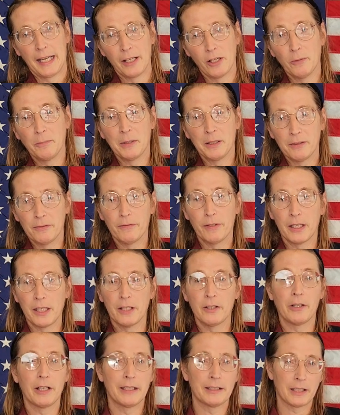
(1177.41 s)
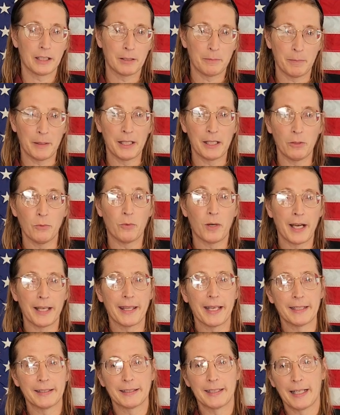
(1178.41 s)
hope this video has explained why
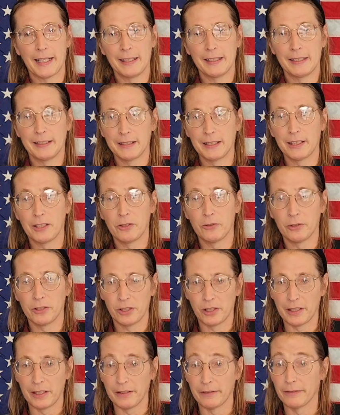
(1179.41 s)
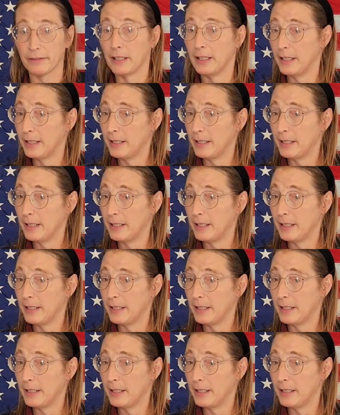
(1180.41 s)
that's not easy to achieve.